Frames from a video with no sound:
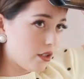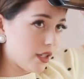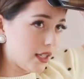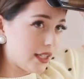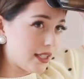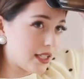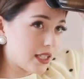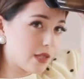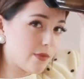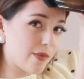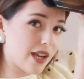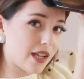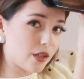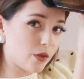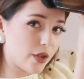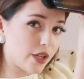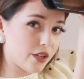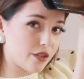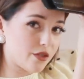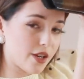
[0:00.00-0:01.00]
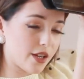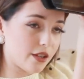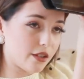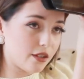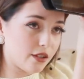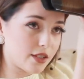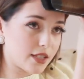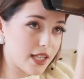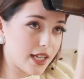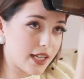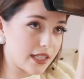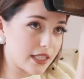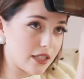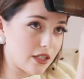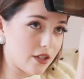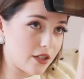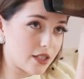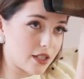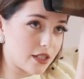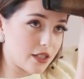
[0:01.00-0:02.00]
and it doesn't matter what your straightener looks like as
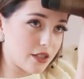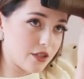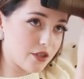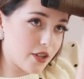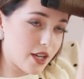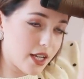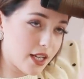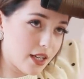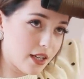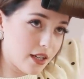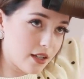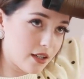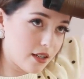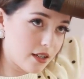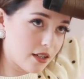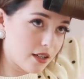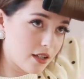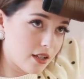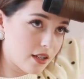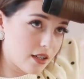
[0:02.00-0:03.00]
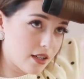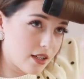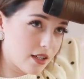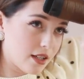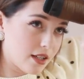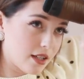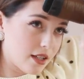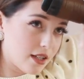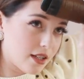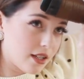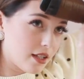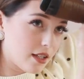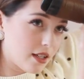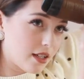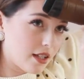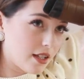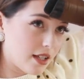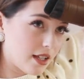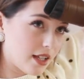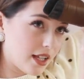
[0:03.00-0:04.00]
long as it's a straightener,
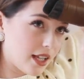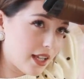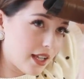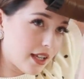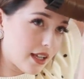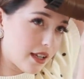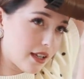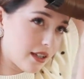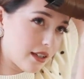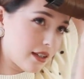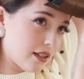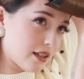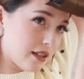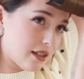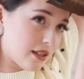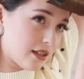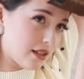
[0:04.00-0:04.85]
and